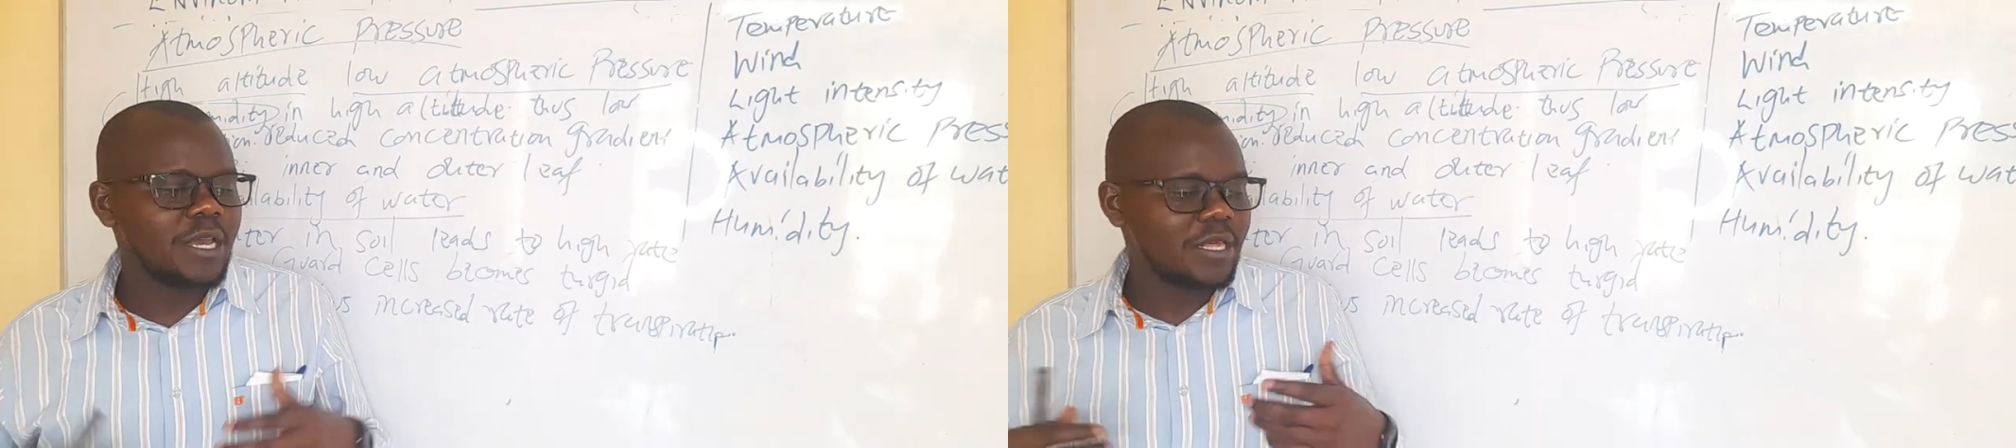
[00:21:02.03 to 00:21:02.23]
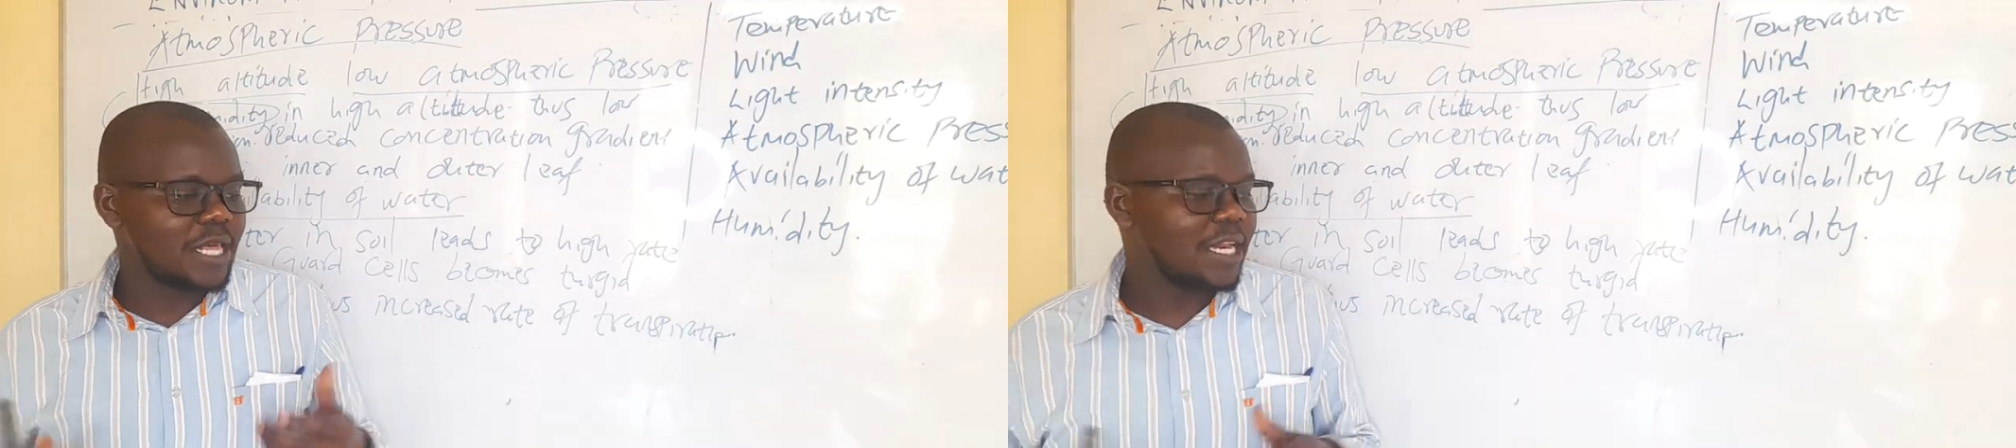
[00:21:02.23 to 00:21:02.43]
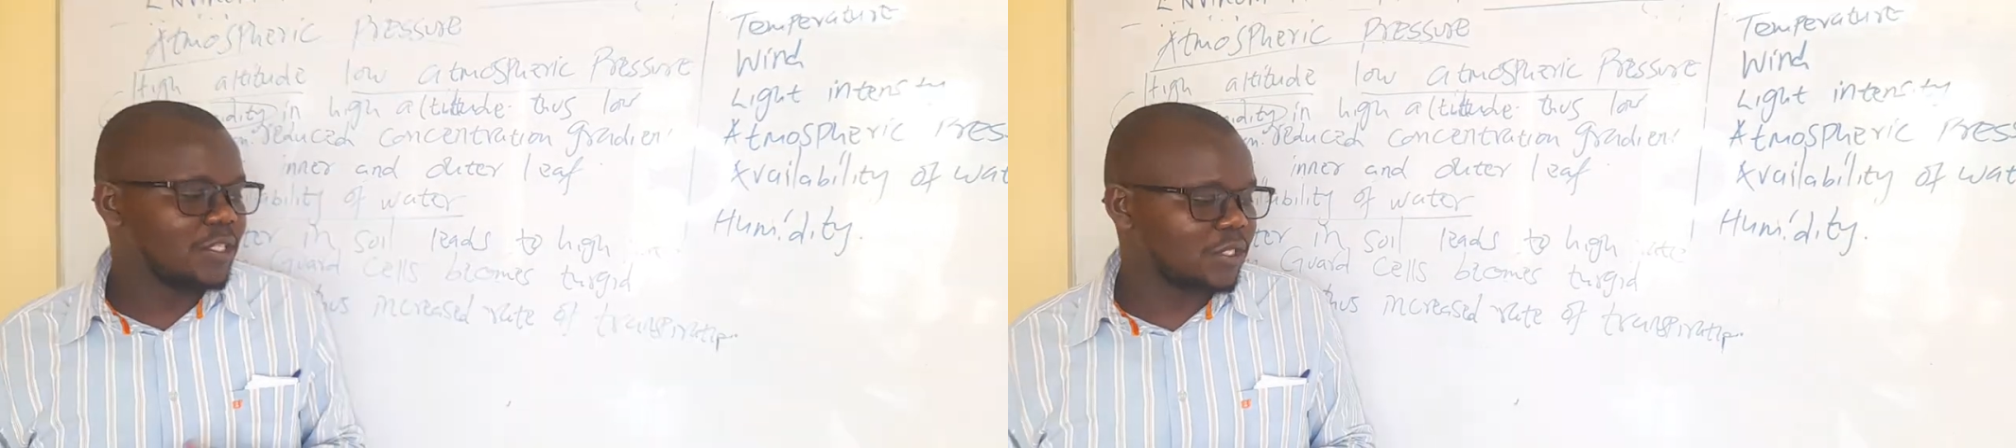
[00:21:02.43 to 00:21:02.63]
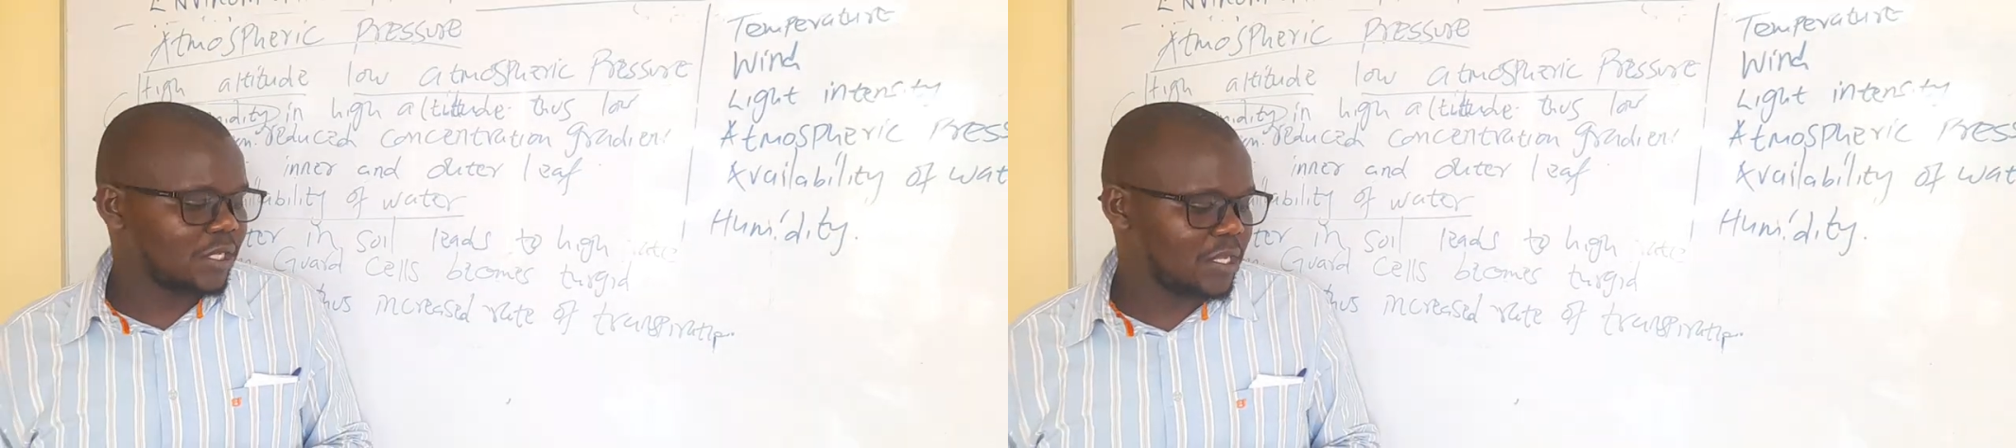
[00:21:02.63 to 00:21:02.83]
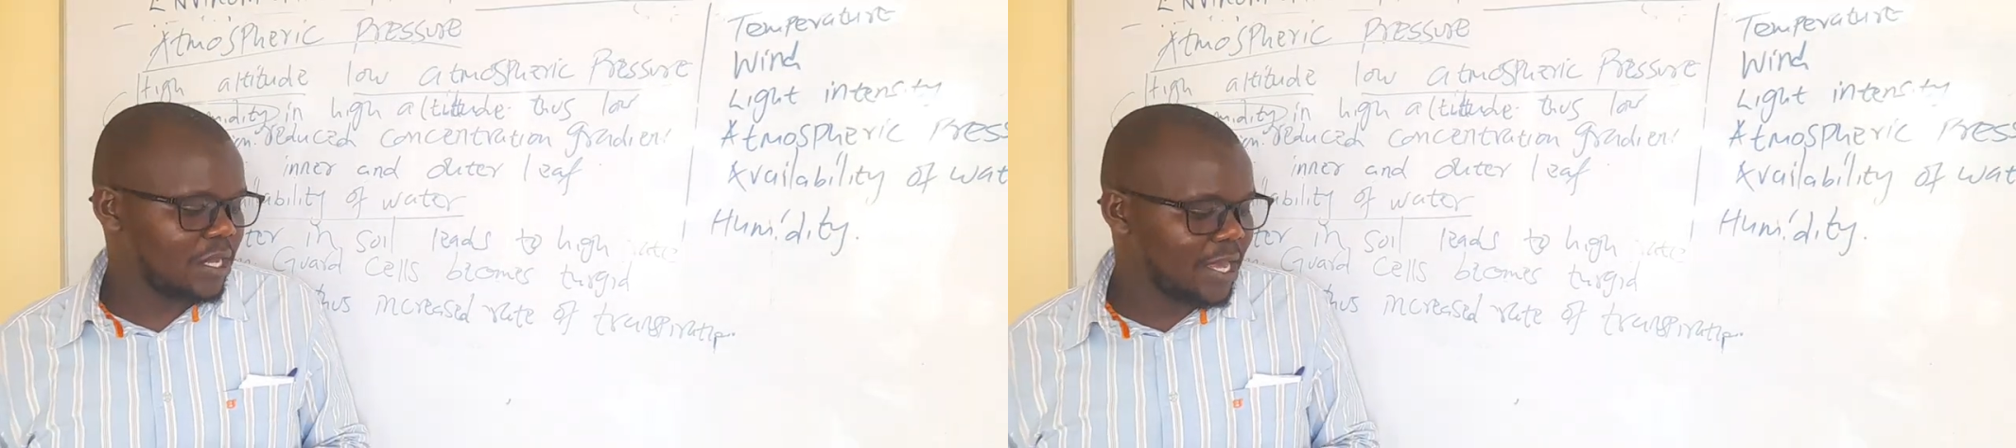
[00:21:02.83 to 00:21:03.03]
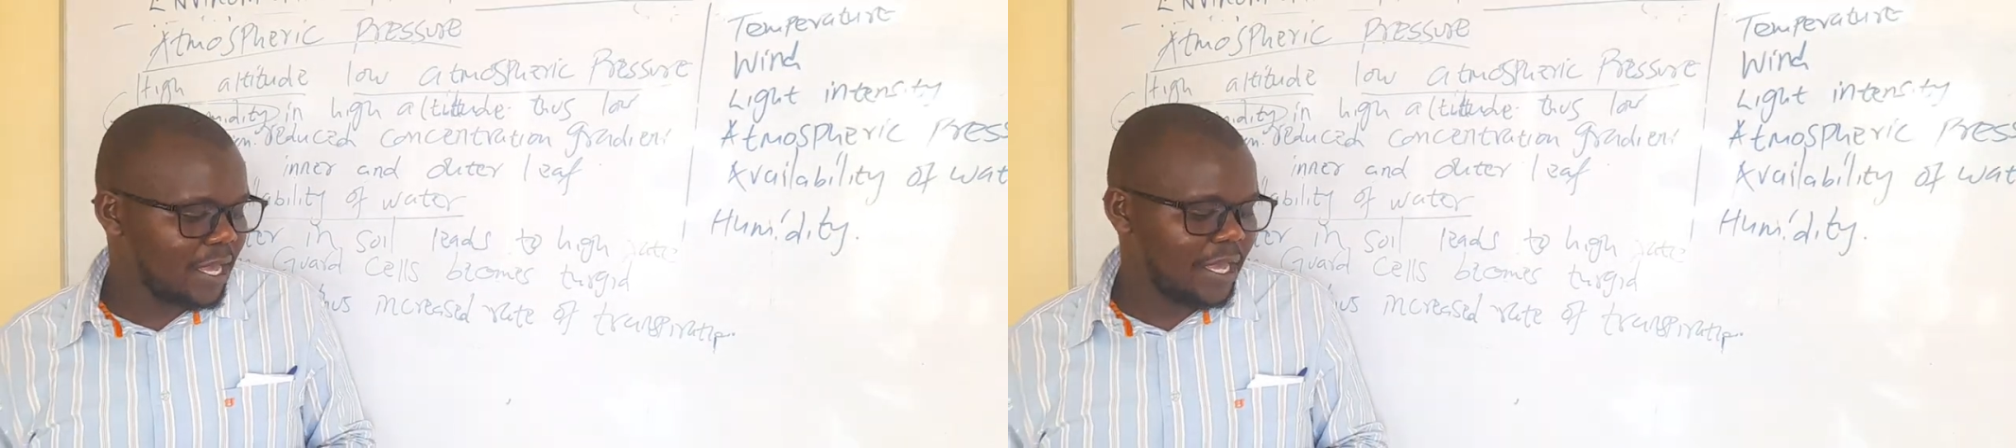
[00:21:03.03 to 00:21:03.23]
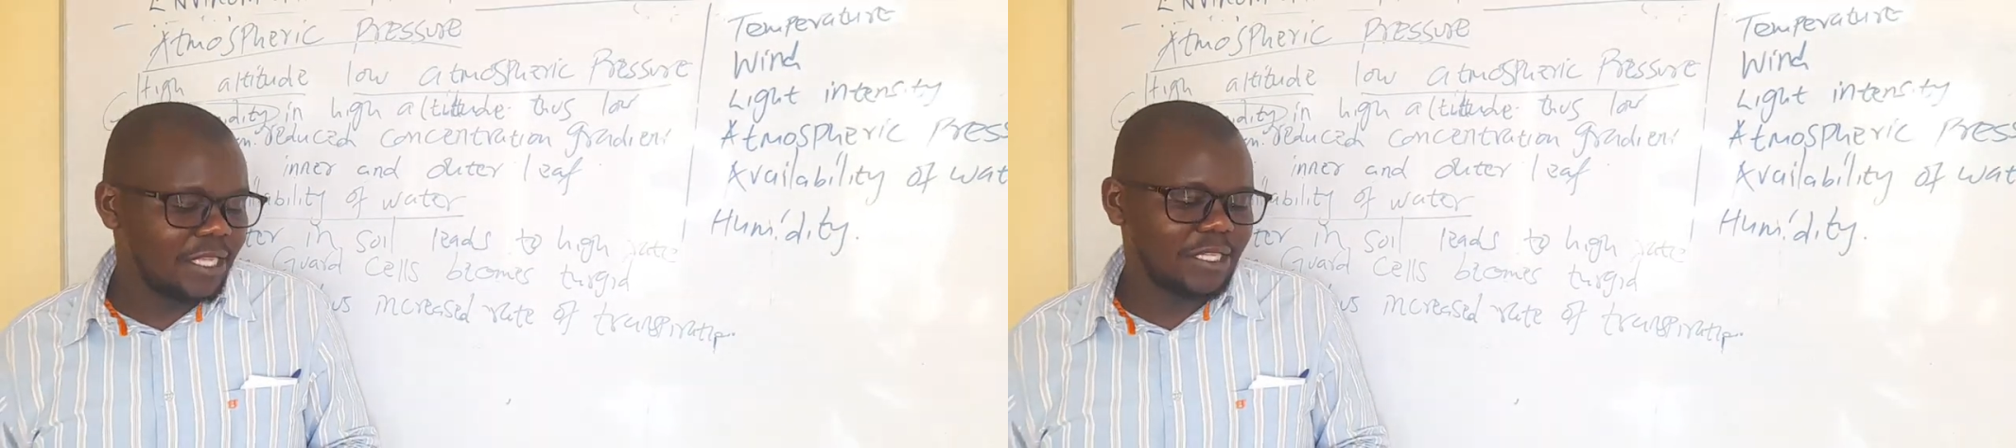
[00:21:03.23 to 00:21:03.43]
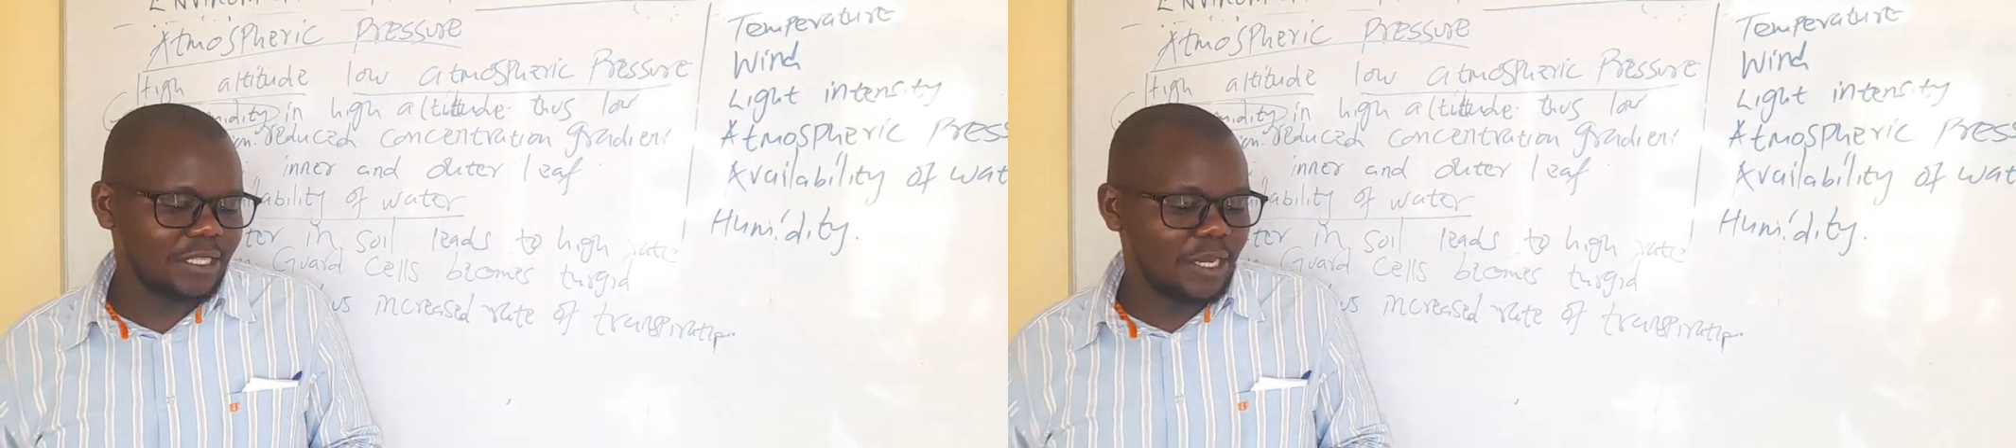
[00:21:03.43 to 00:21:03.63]
That is
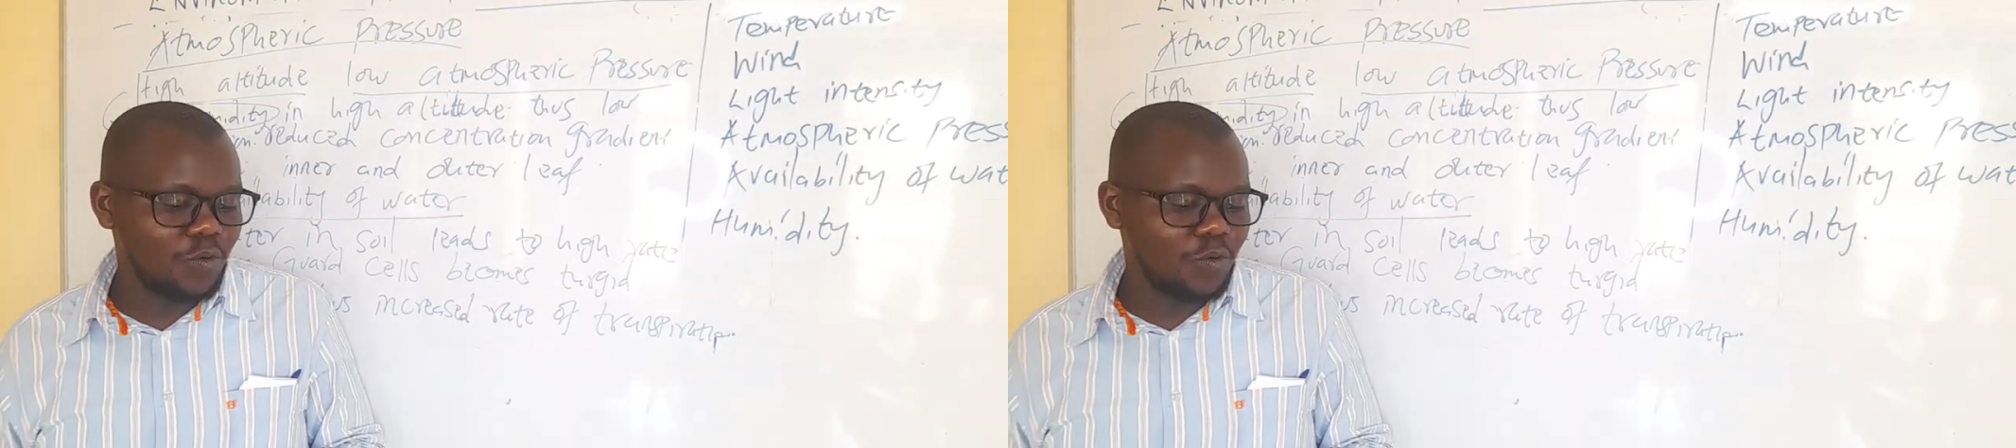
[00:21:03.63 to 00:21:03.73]
it that